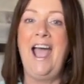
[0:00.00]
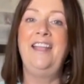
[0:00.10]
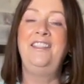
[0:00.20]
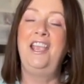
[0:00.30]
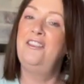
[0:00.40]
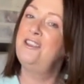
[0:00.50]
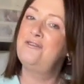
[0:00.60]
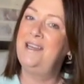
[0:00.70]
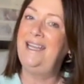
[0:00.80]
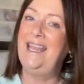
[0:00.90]
and the other
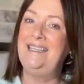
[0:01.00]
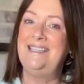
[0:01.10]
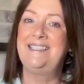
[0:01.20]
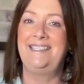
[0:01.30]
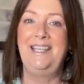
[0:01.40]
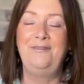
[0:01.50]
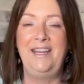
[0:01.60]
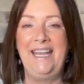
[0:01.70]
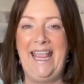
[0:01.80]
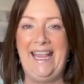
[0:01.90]
3 ladies live
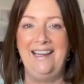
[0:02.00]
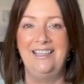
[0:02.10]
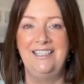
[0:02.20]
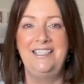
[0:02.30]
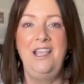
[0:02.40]
in England,